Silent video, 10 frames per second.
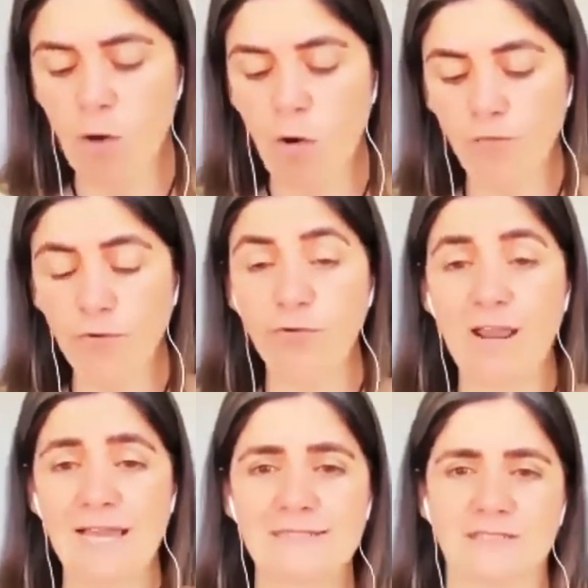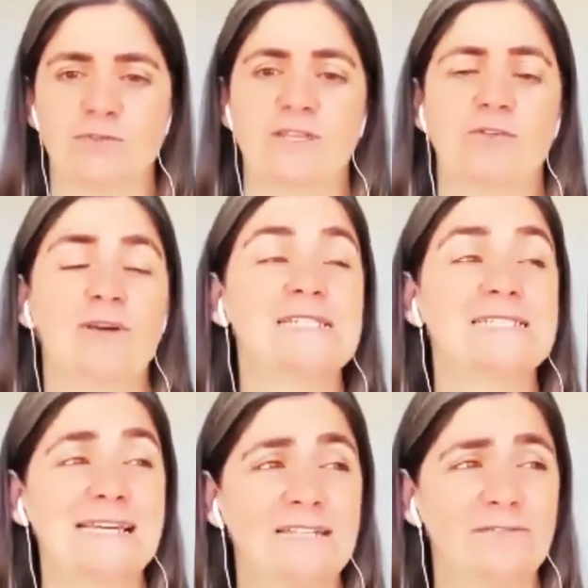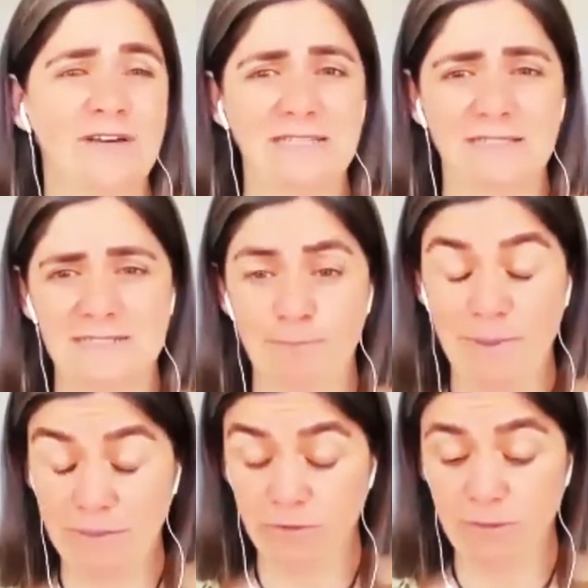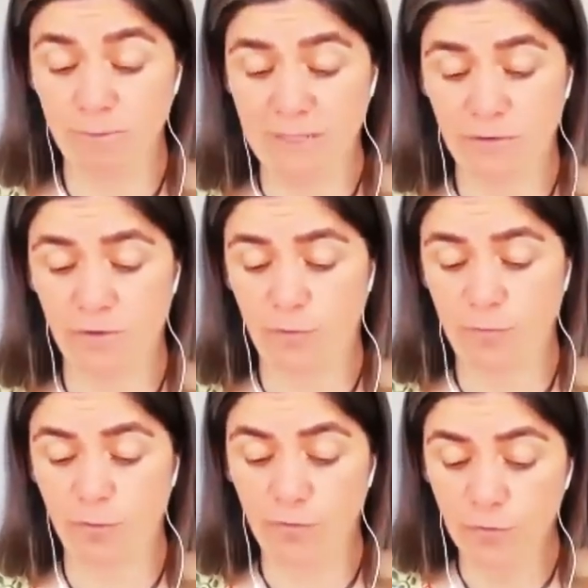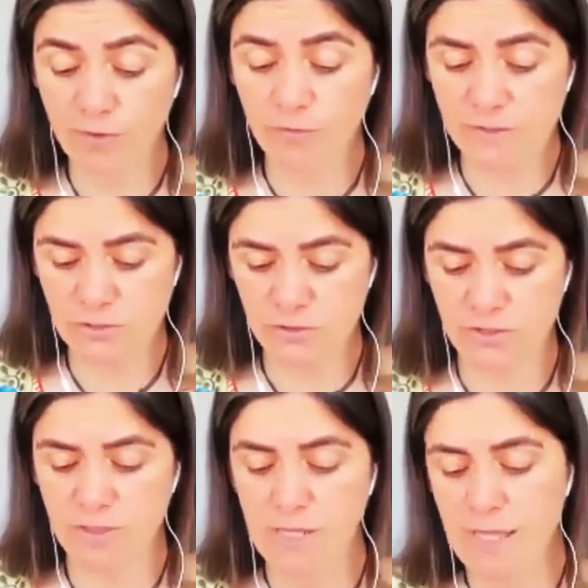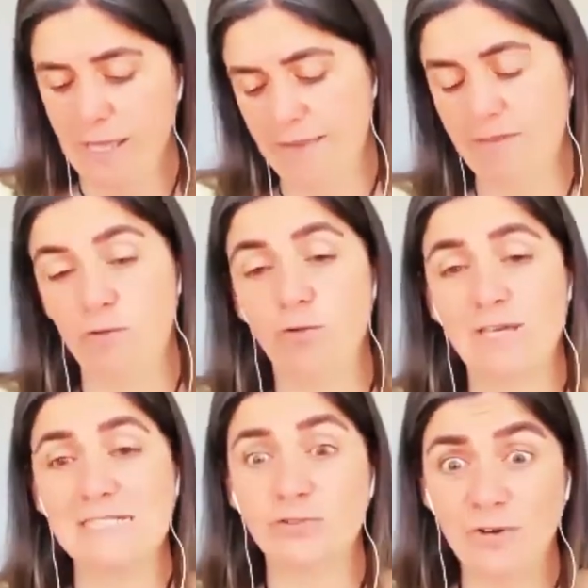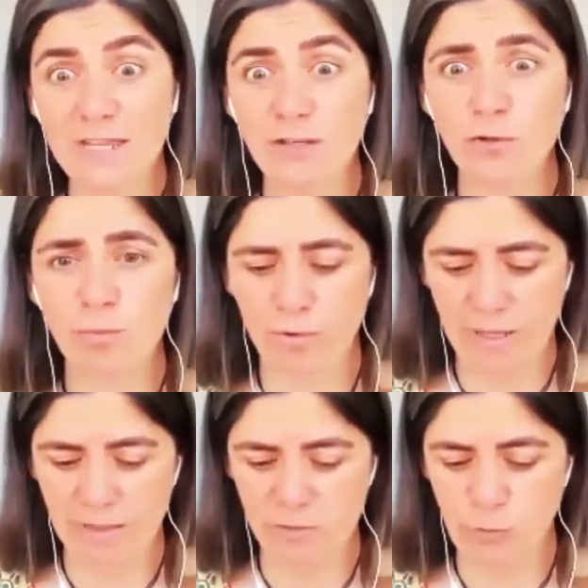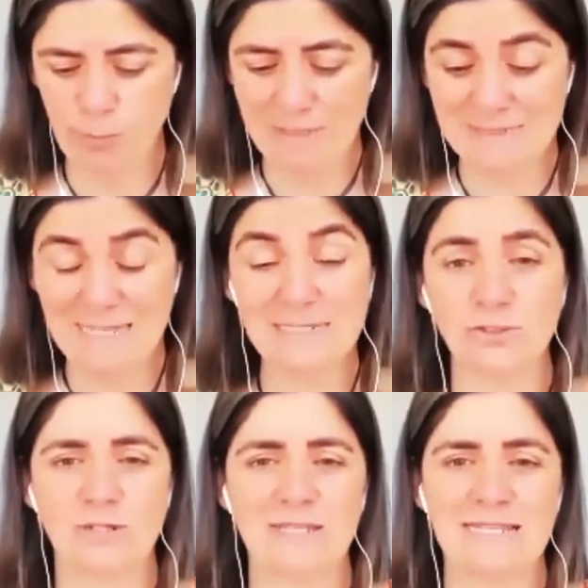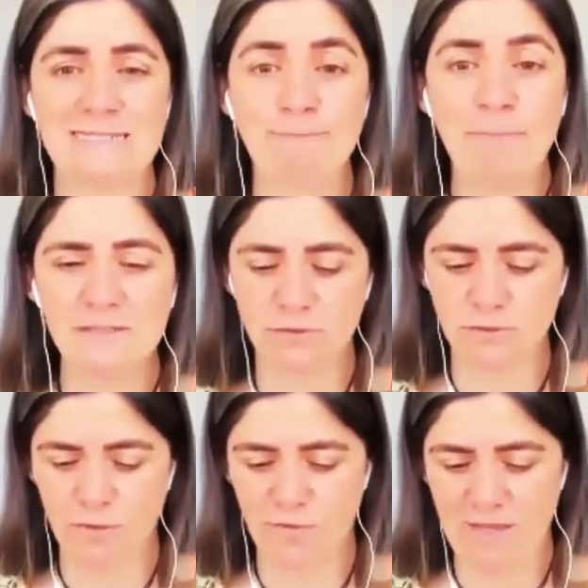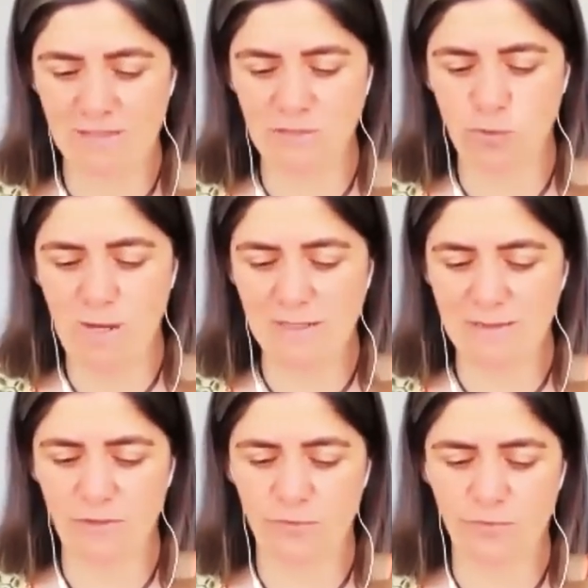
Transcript: of your eyes so that you can take advantage better and better of your foveal vision, and that you can train your brain to pay attention at that pixel of highest quality